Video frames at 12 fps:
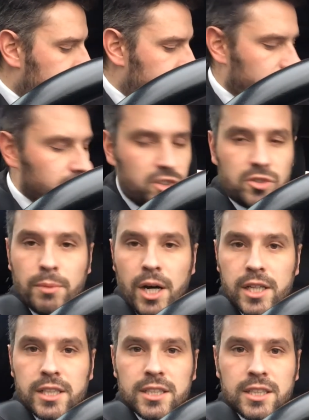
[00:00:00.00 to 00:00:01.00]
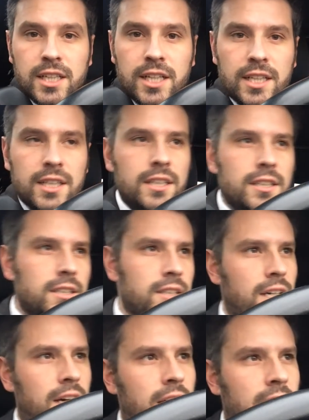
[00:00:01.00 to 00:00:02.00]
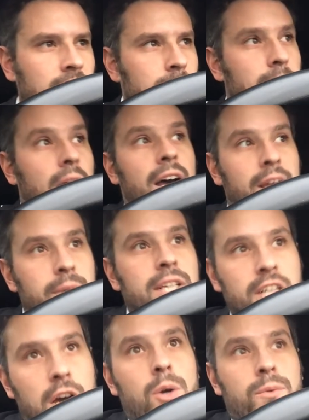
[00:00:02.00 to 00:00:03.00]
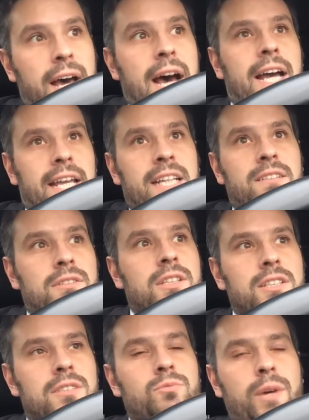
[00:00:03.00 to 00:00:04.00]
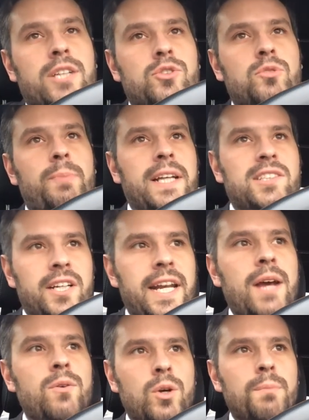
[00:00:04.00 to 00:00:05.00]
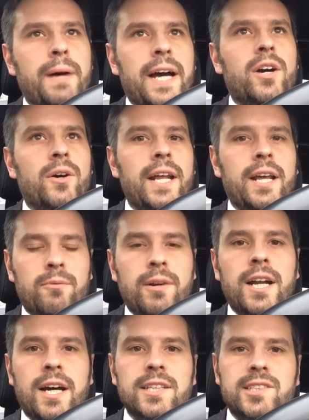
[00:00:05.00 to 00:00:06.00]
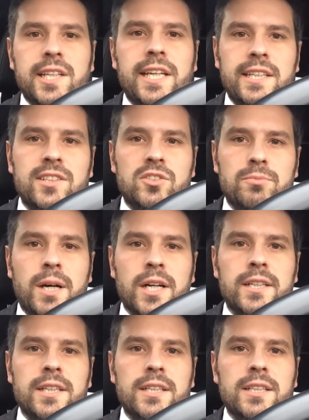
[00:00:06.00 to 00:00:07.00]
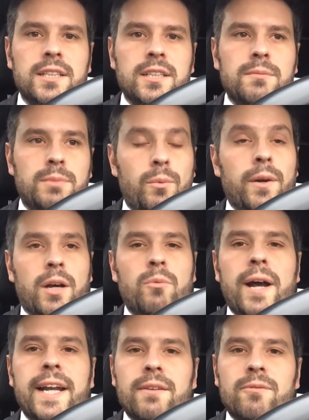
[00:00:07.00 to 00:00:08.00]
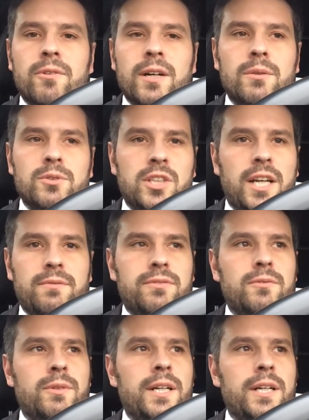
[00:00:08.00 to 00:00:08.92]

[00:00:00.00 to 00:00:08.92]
is smug, but I only know that in retrospect. I now look back on it and realise that he's smug. But when I read it, when I was like